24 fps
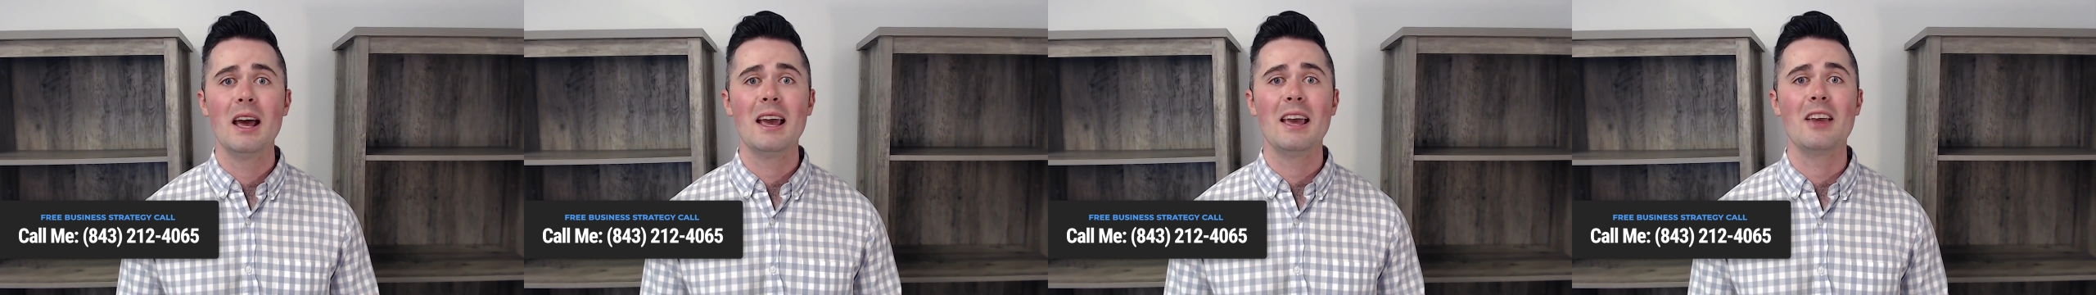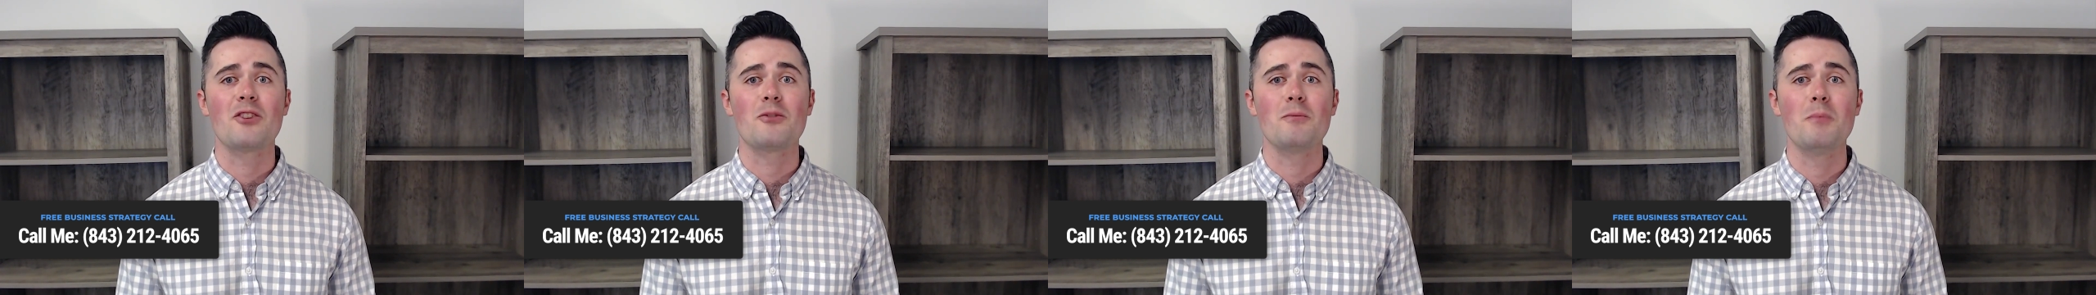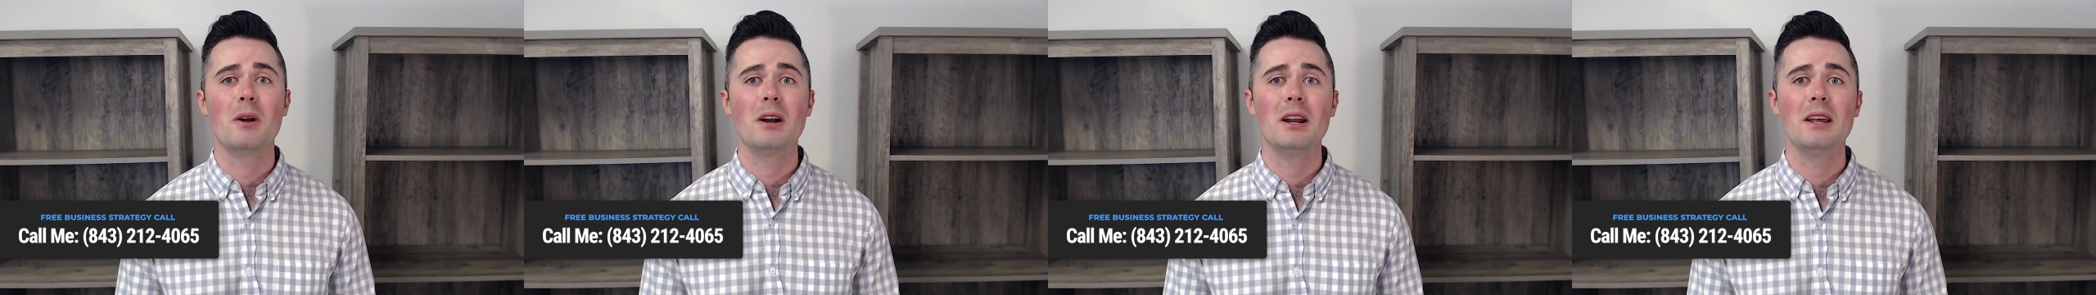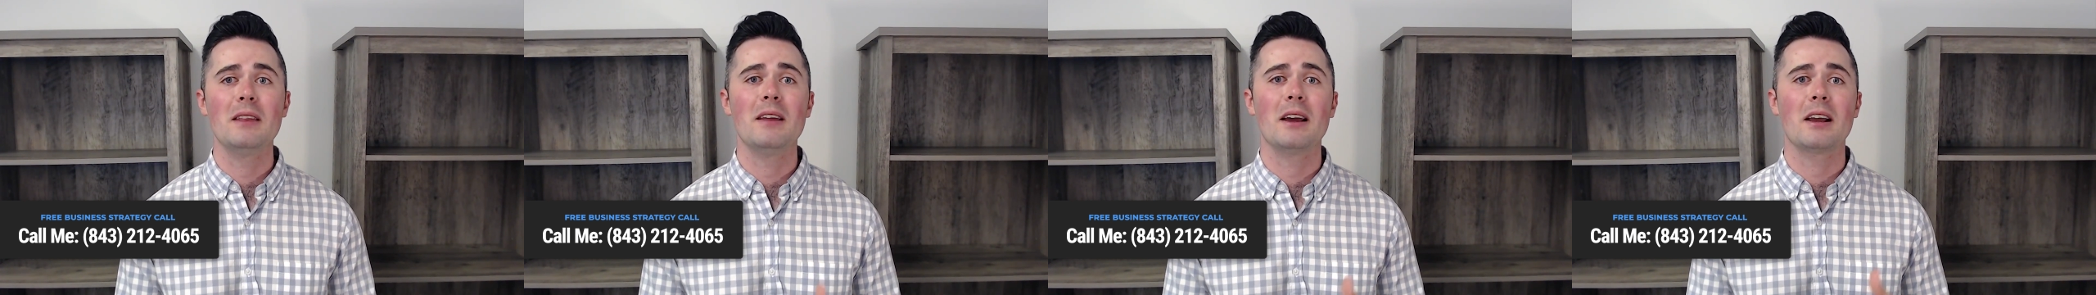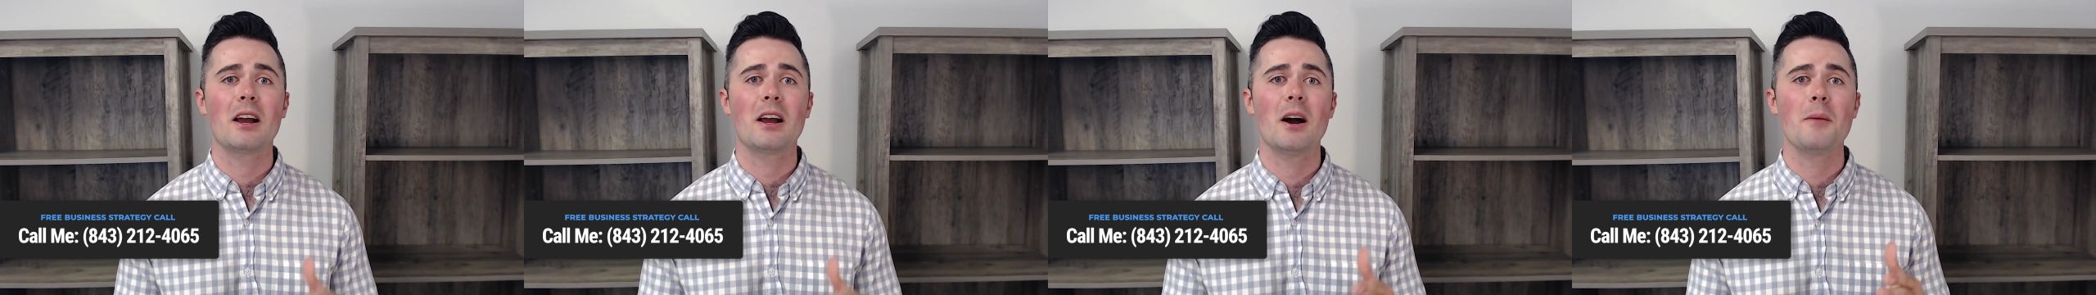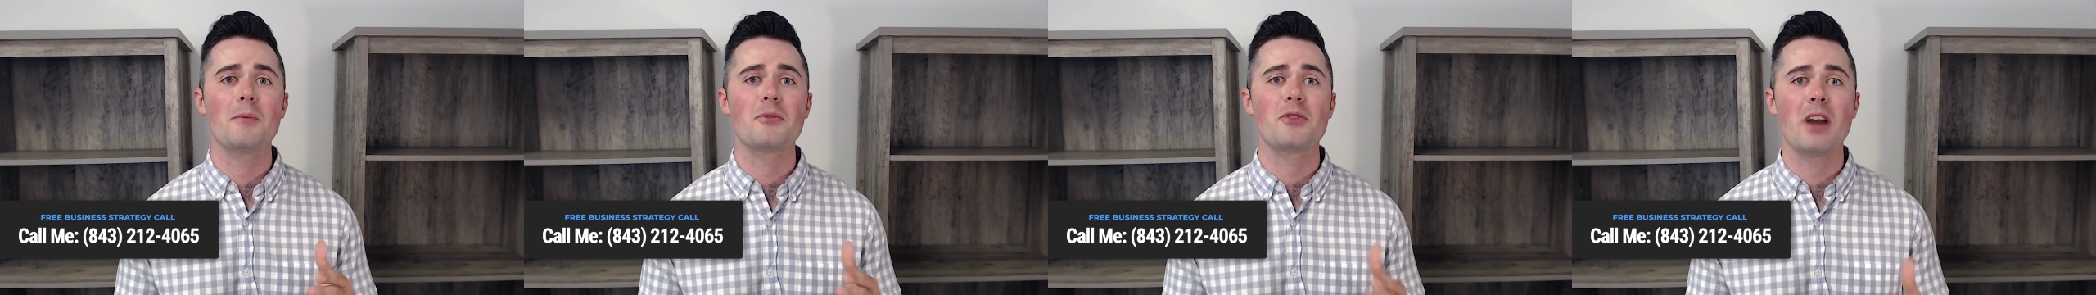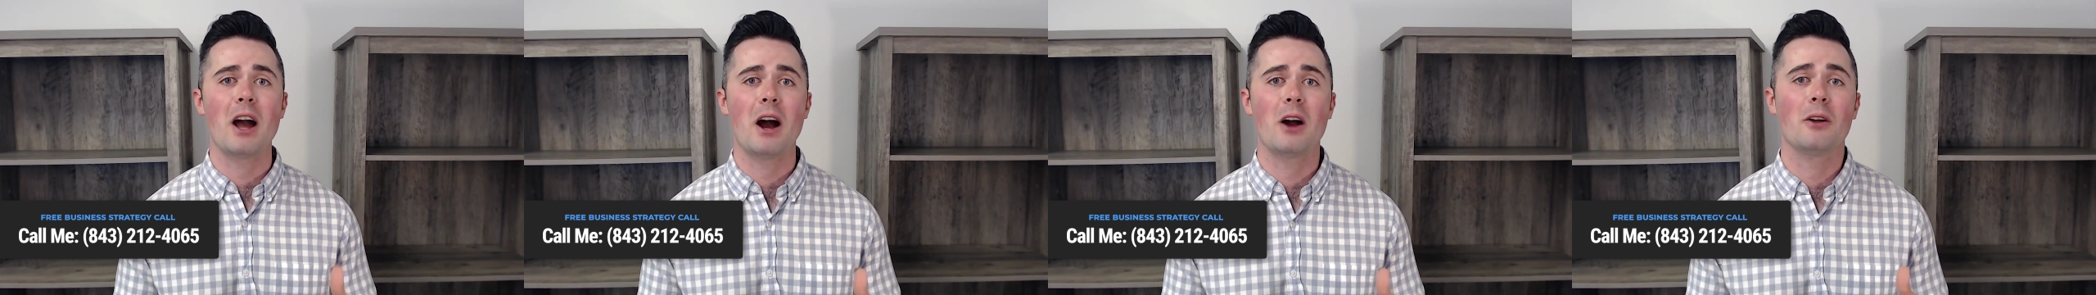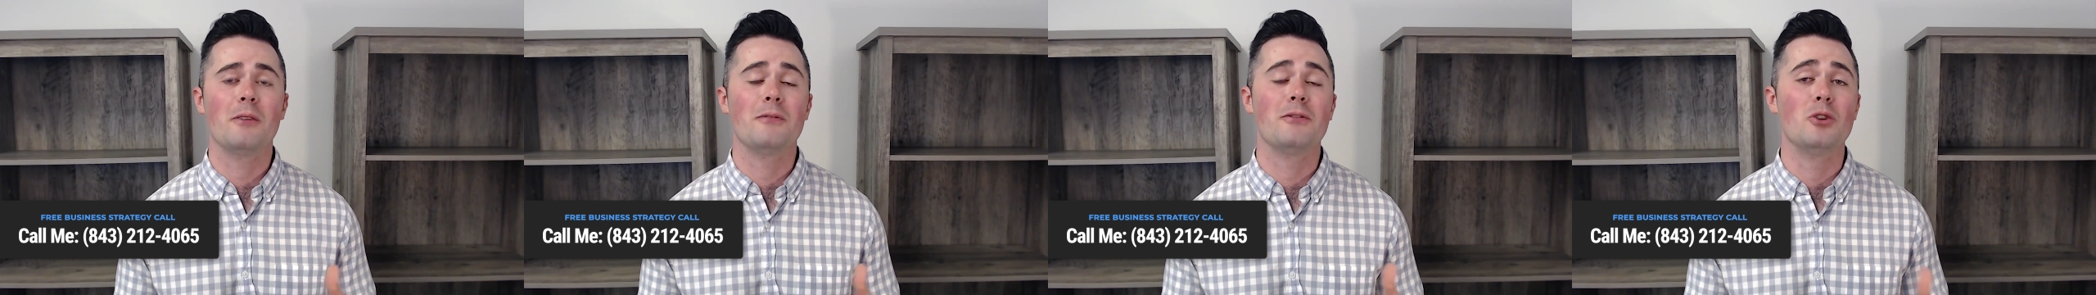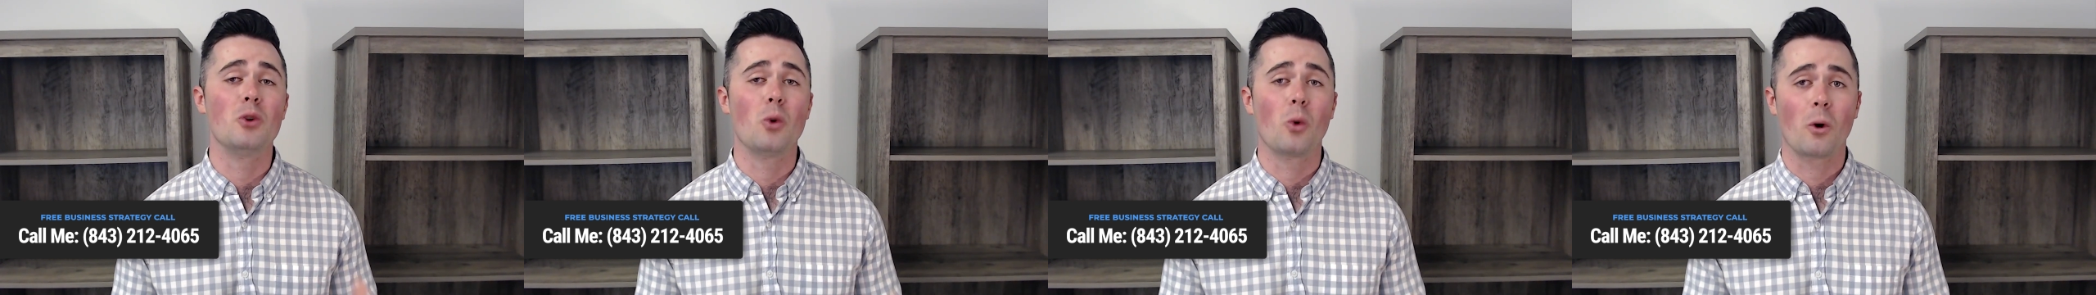is money that comes out
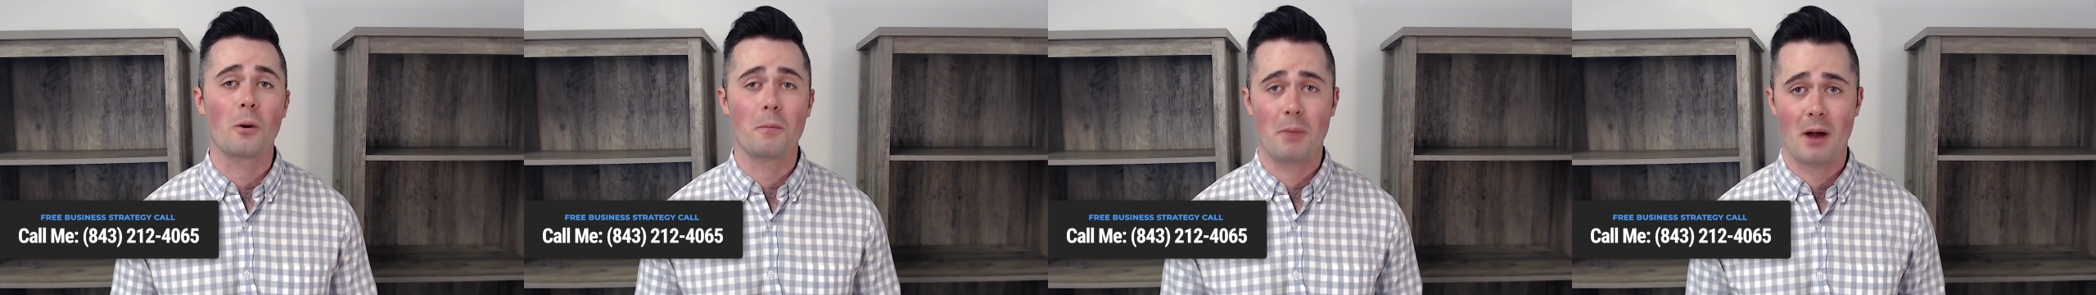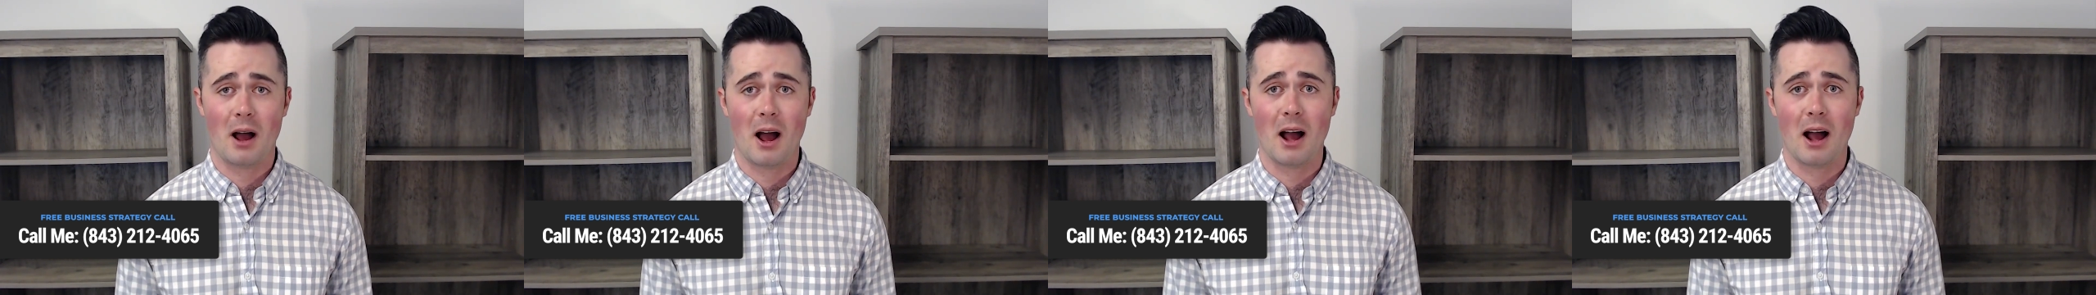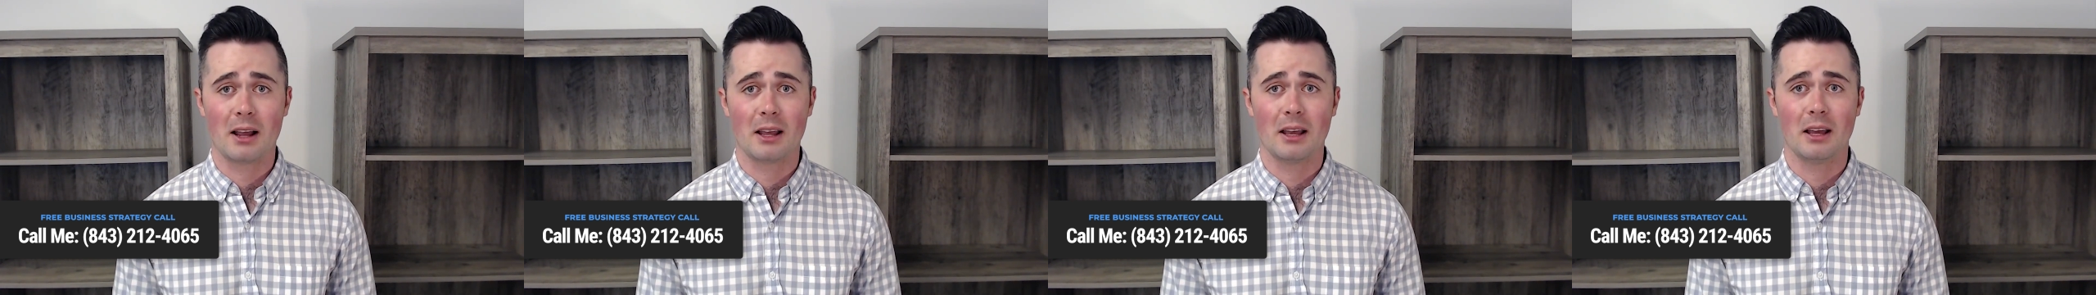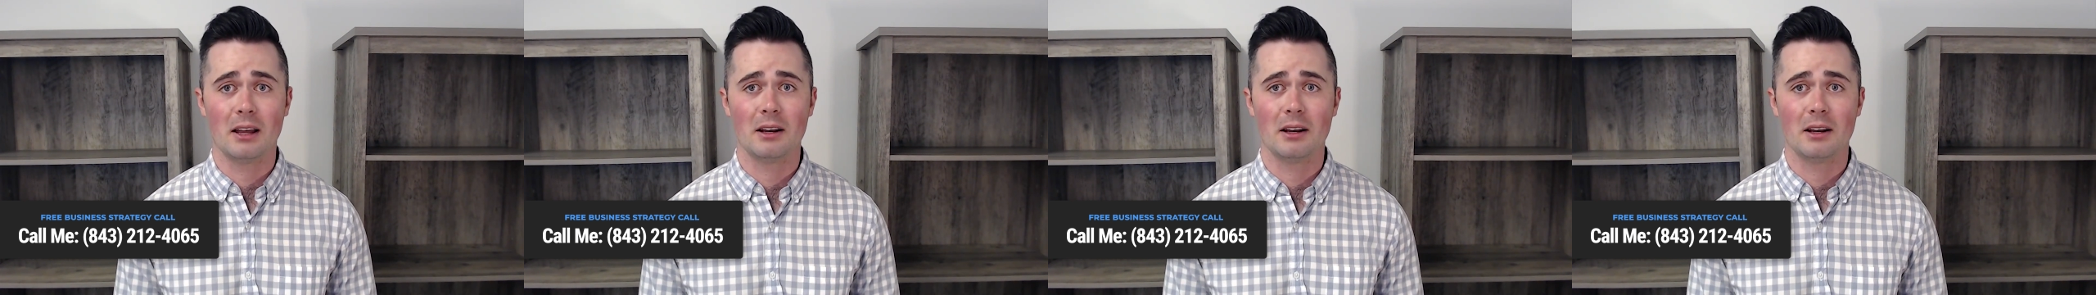of your pocket.